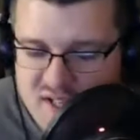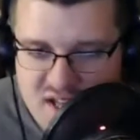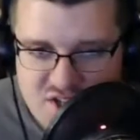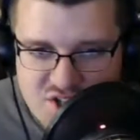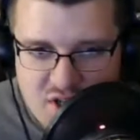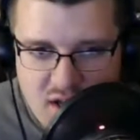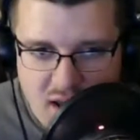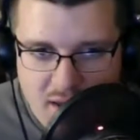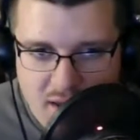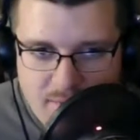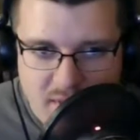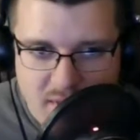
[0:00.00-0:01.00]
a last gen game
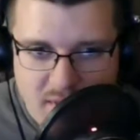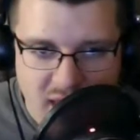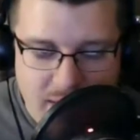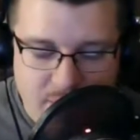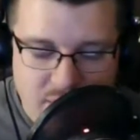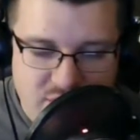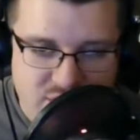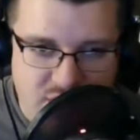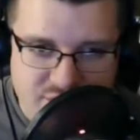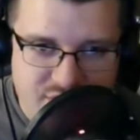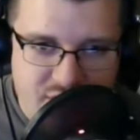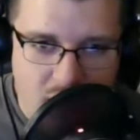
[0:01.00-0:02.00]
that came out 2
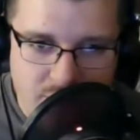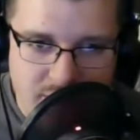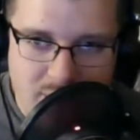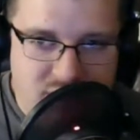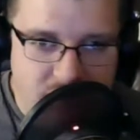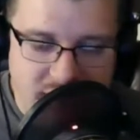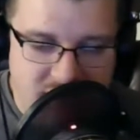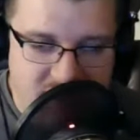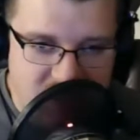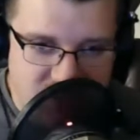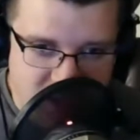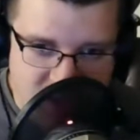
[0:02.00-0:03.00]
years ago. That was
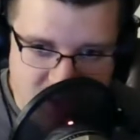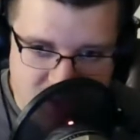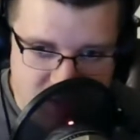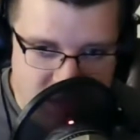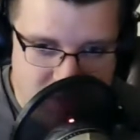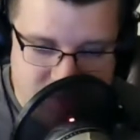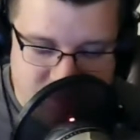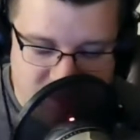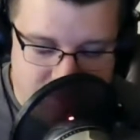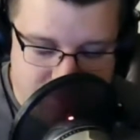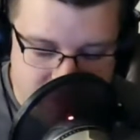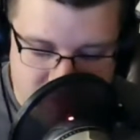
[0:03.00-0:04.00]
already in HD. You're not
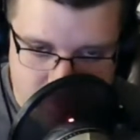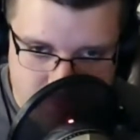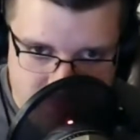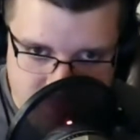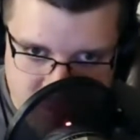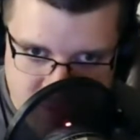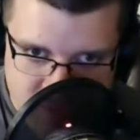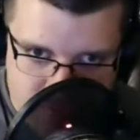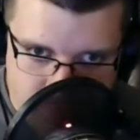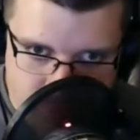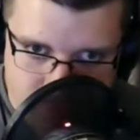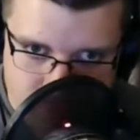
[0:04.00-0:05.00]
upset that that's coming to the PS4?